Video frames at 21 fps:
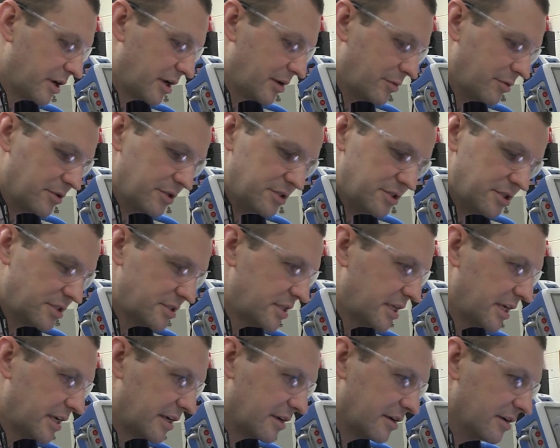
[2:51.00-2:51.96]
able to just
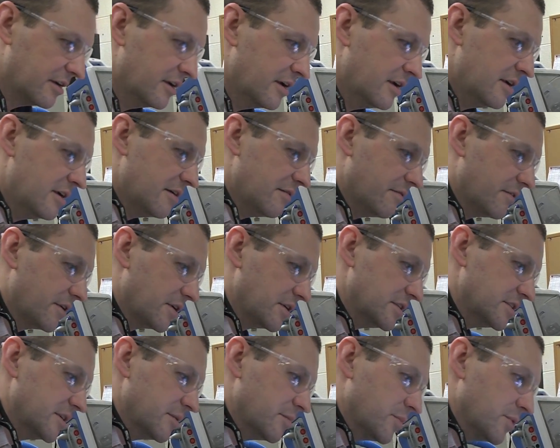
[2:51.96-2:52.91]
take a
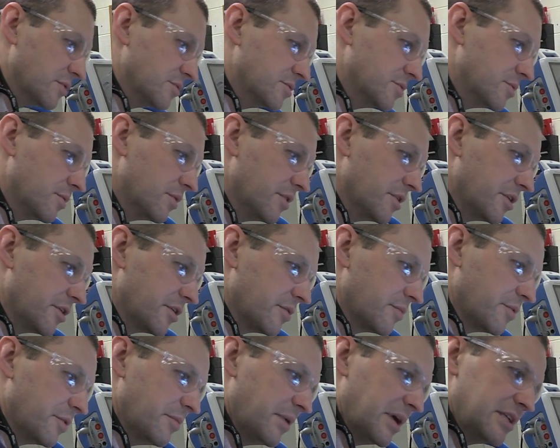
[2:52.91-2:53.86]
very simple tool here,
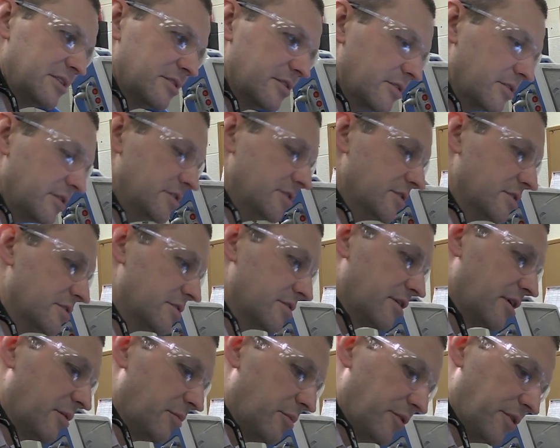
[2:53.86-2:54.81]
and we basically just
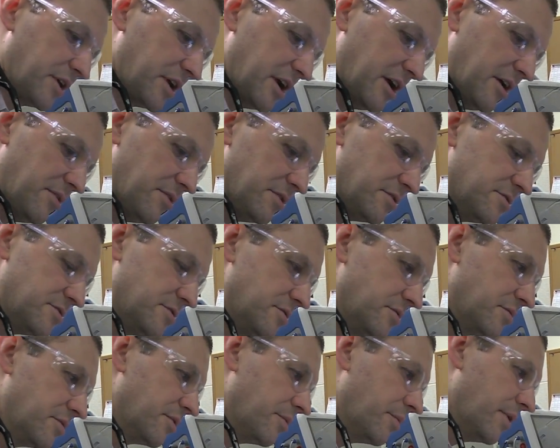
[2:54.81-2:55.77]
are able to cut this
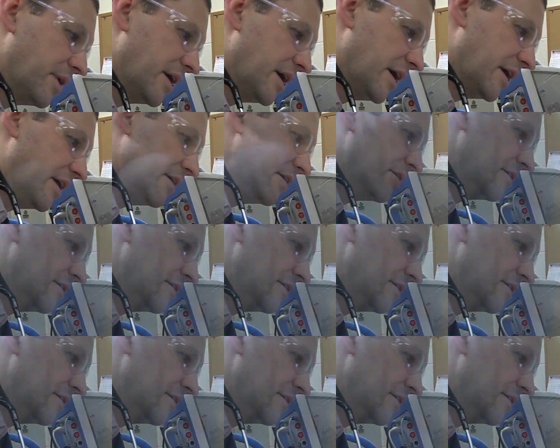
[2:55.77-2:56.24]
tooth away.